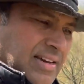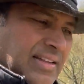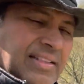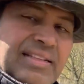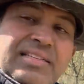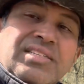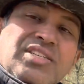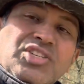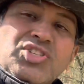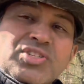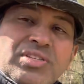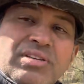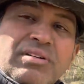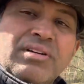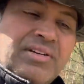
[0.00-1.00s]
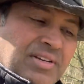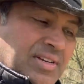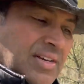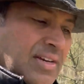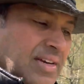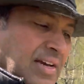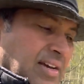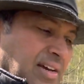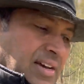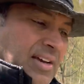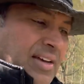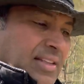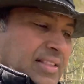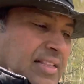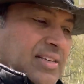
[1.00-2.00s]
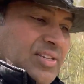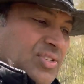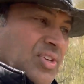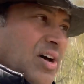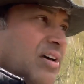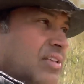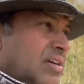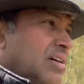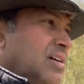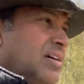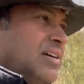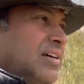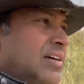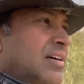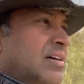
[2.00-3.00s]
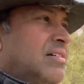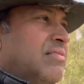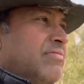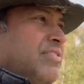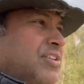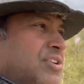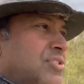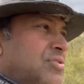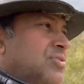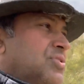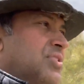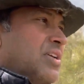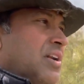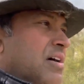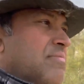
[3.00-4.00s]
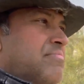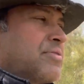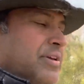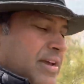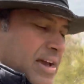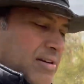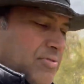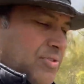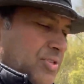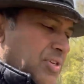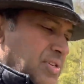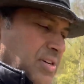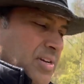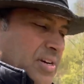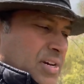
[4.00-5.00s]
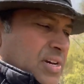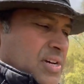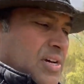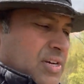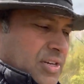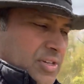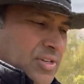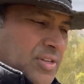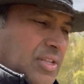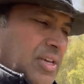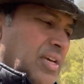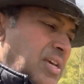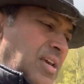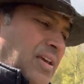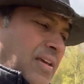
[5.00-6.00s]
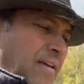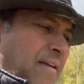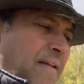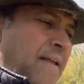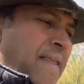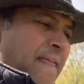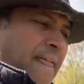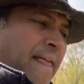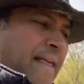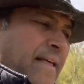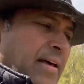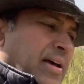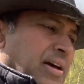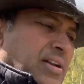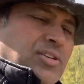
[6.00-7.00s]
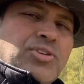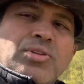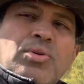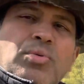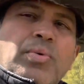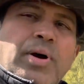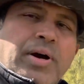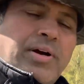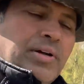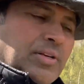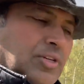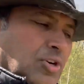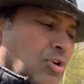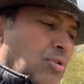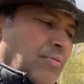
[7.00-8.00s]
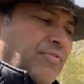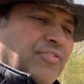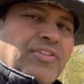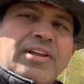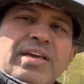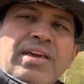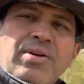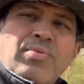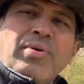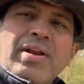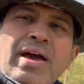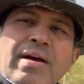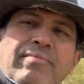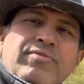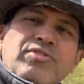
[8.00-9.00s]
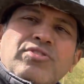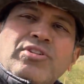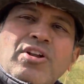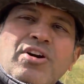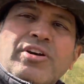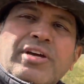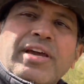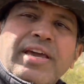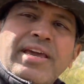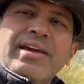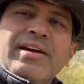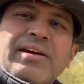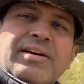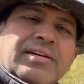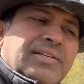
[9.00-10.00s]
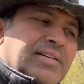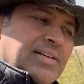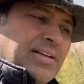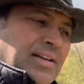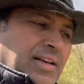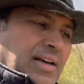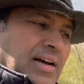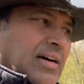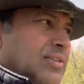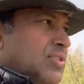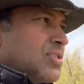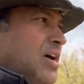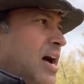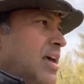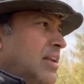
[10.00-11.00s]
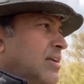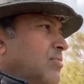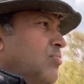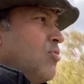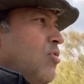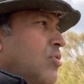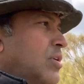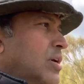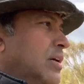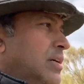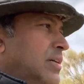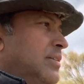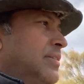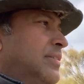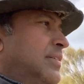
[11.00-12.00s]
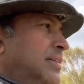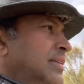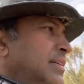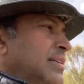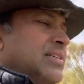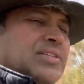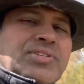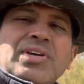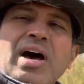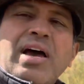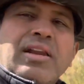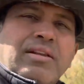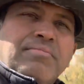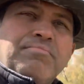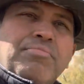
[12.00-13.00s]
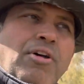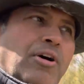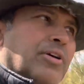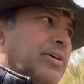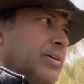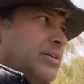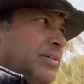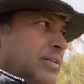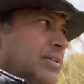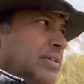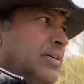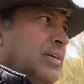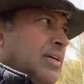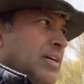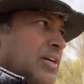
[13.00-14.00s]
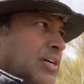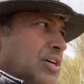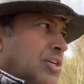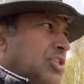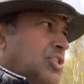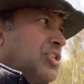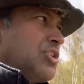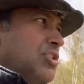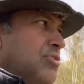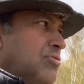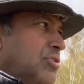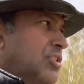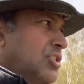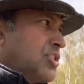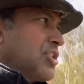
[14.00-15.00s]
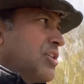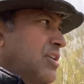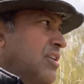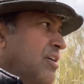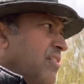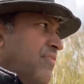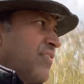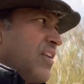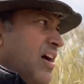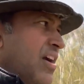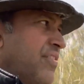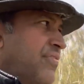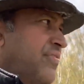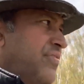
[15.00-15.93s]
These are the videos that I bring out to the world. Hopefully, when I'm no longer here, a silent walker, silent blogger, continued the journey of life